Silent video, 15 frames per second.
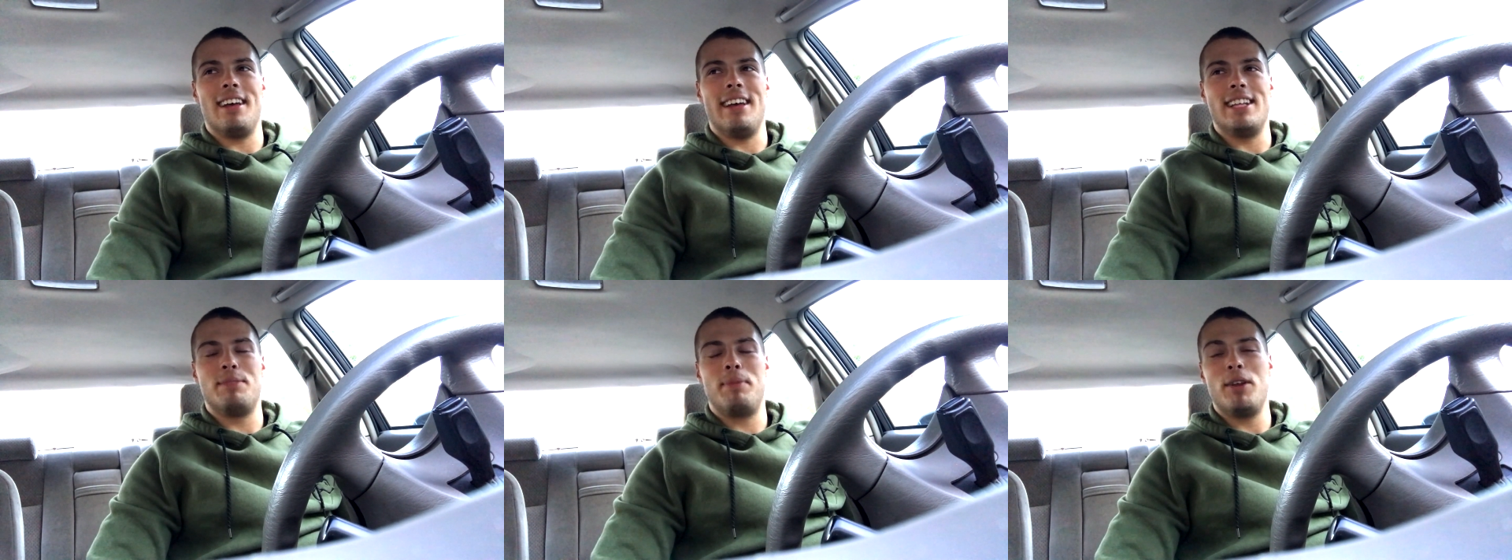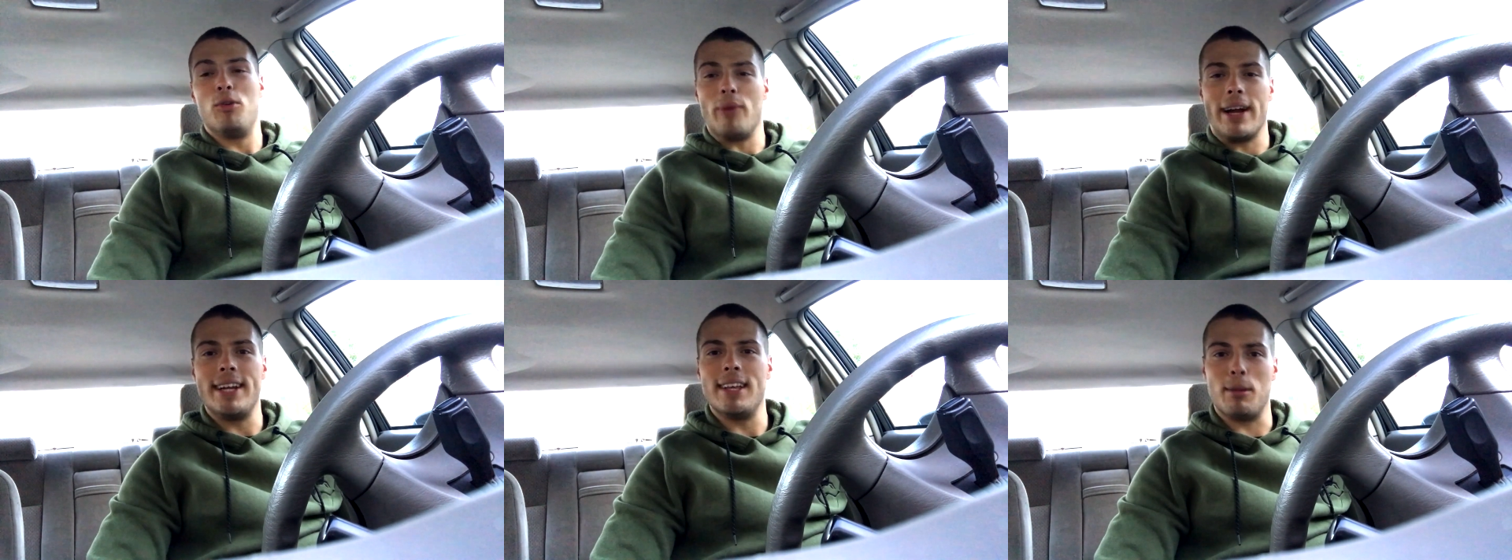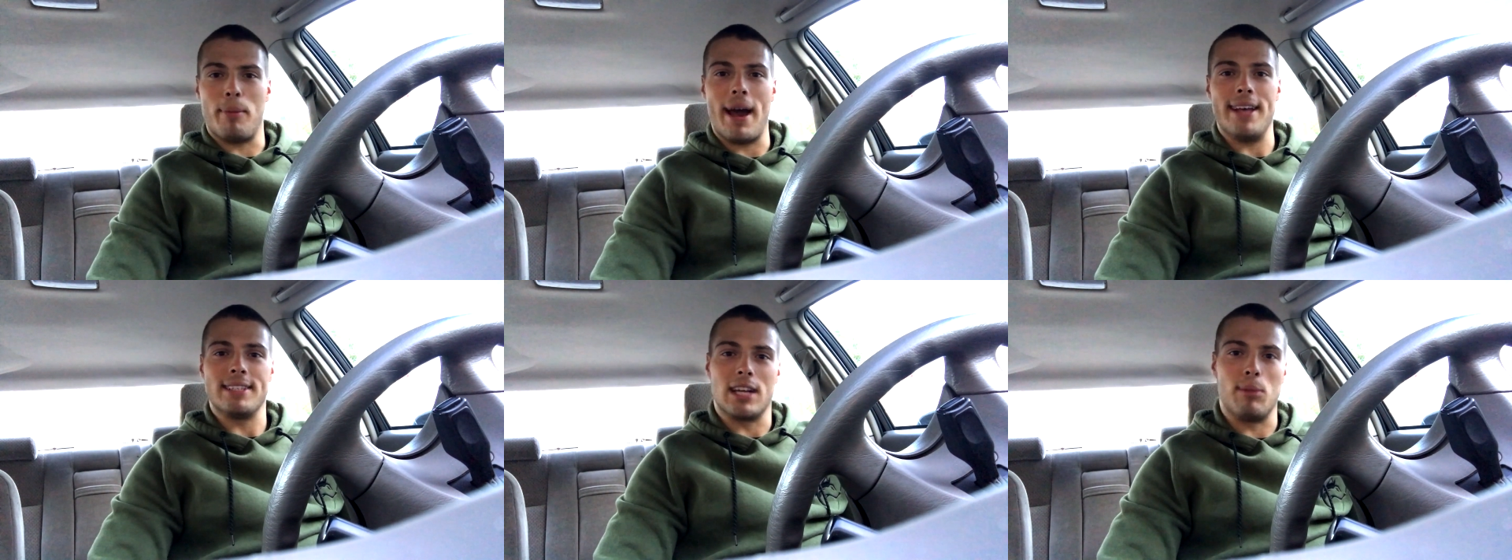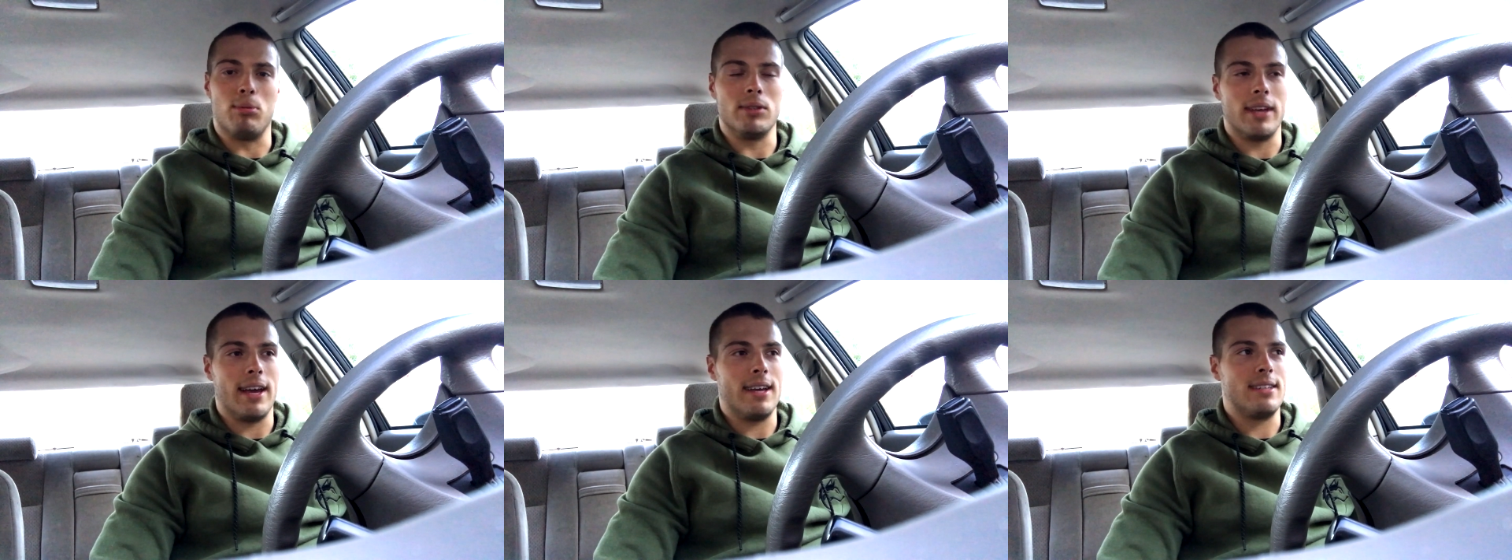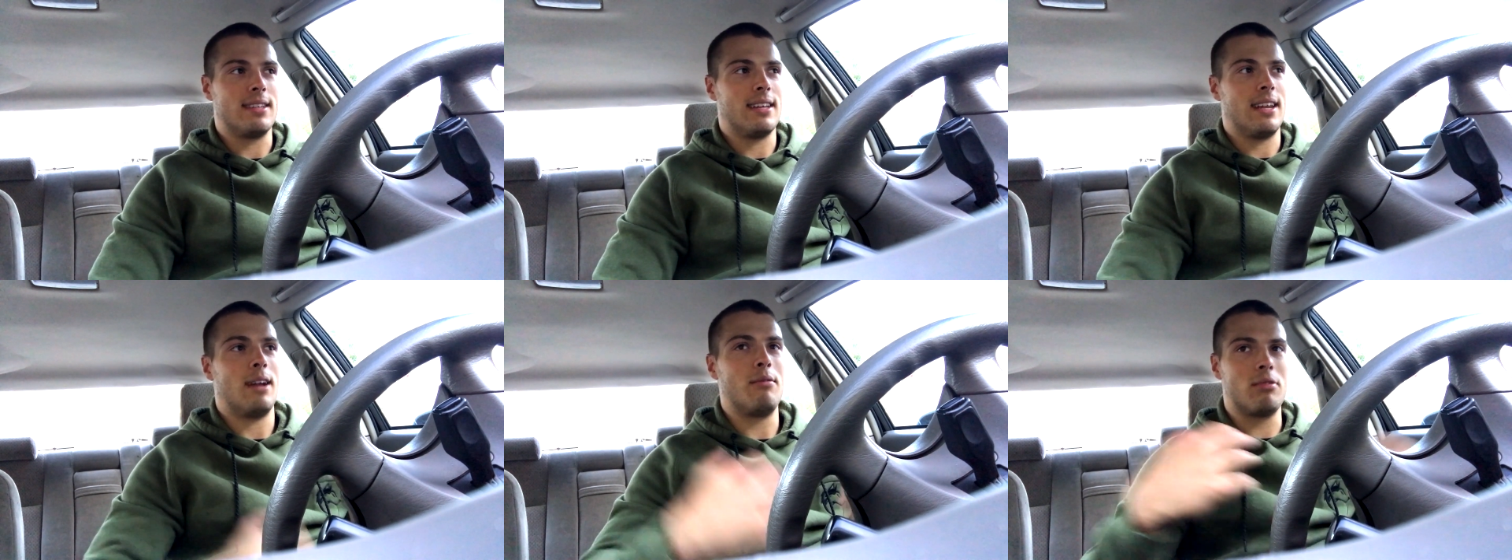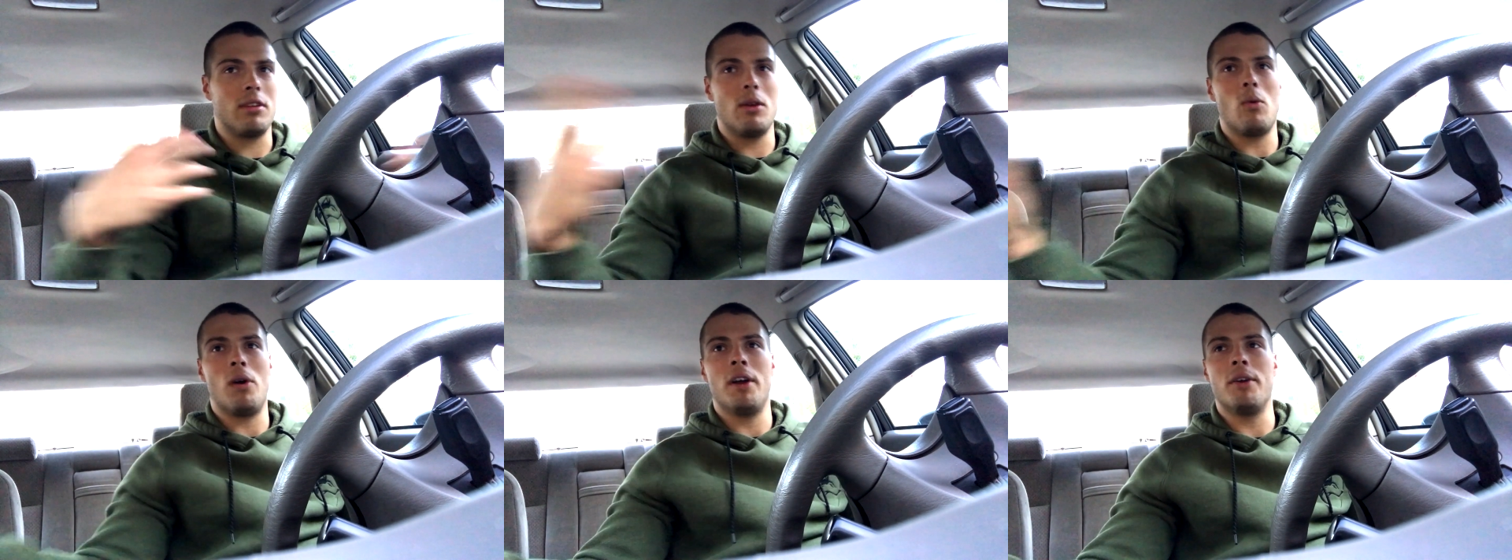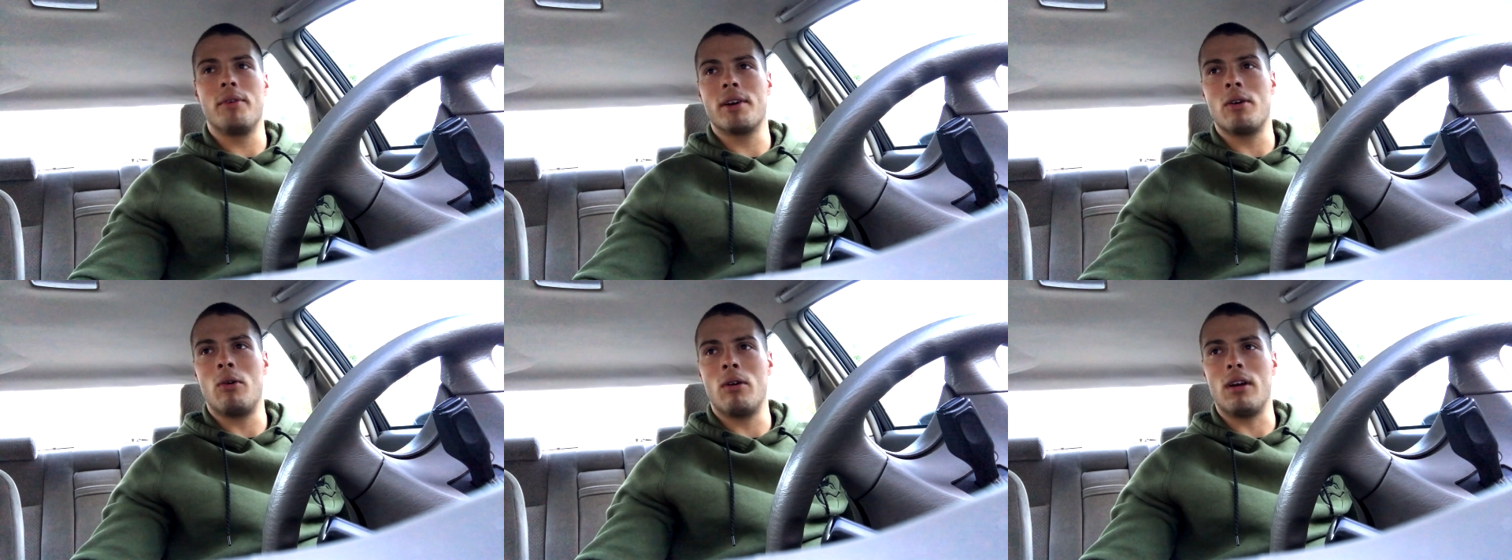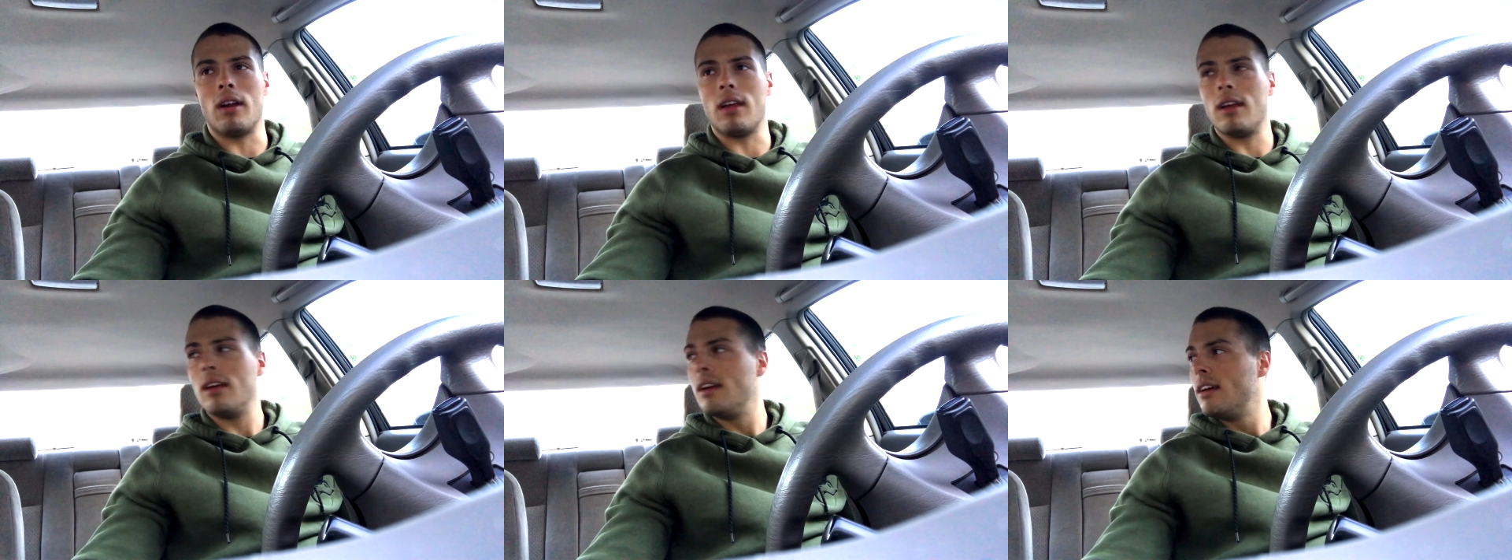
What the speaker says: it's been rainy the past couple days and I really wanted to record